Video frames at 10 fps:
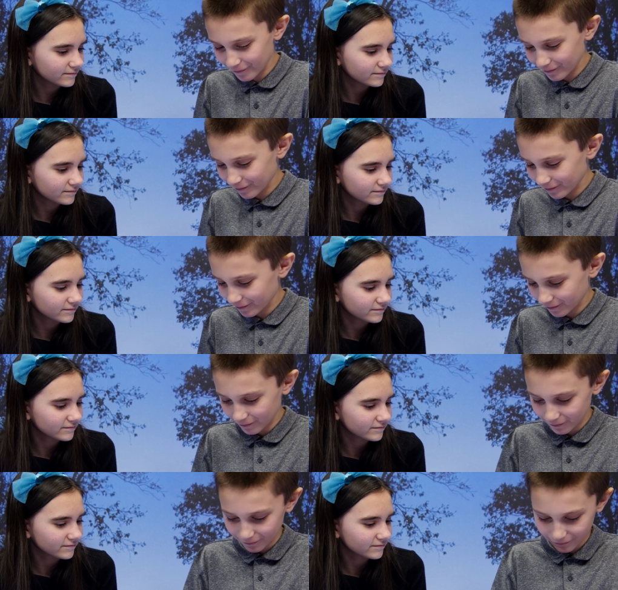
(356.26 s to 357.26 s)

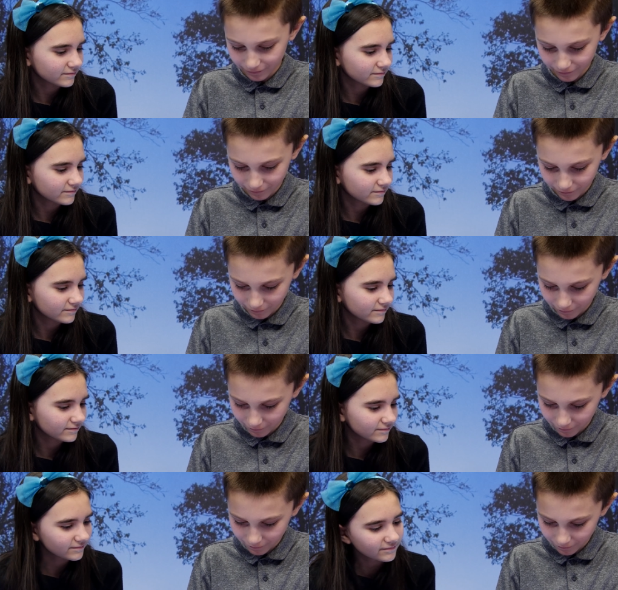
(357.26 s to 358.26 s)

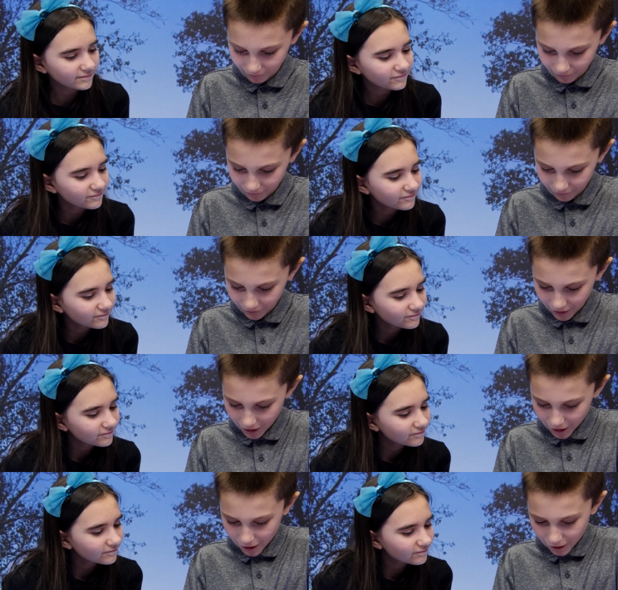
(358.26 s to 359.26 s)

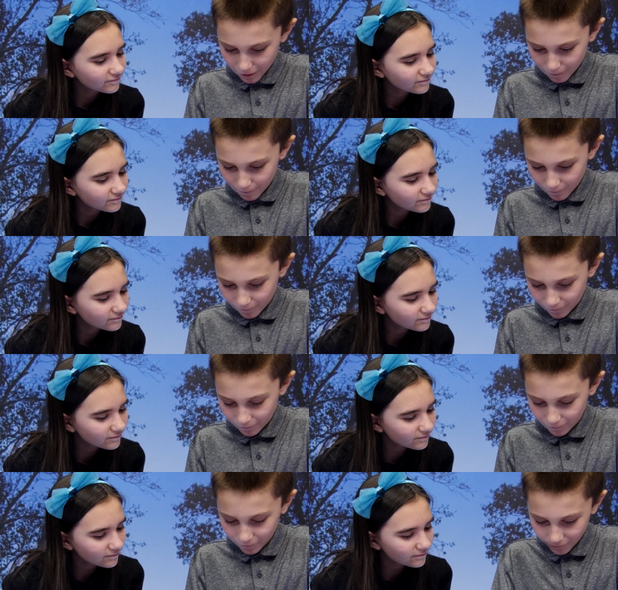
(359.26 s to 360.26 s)

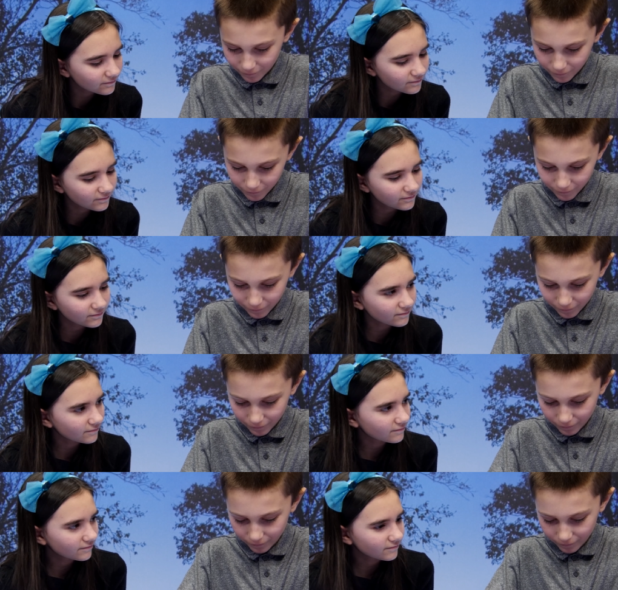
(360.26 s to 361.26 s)

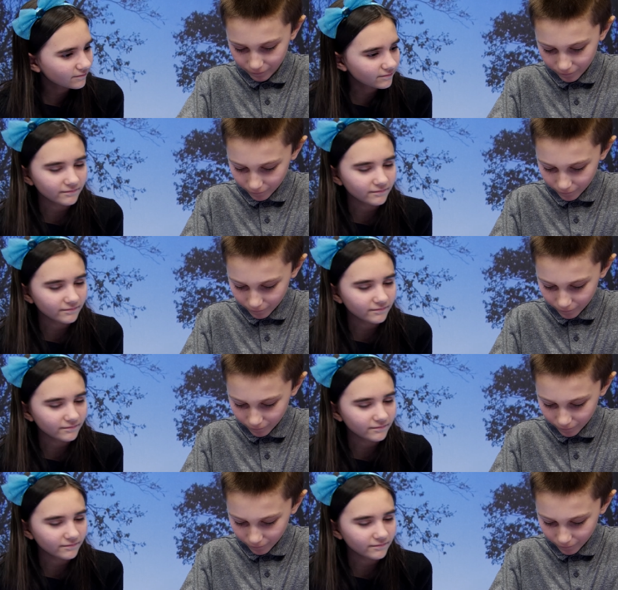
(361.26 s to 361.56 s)
Nobody speaks.